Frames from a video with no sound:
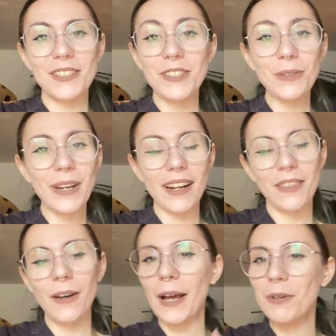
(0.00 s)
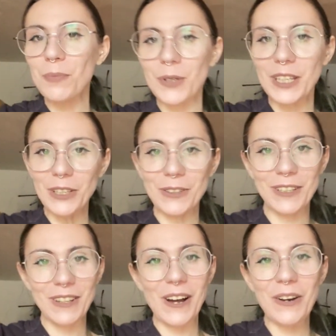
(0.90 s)
do and I thought I would bring you
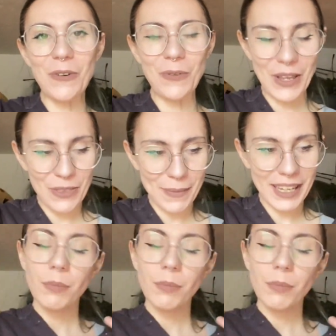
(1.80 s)
along with me.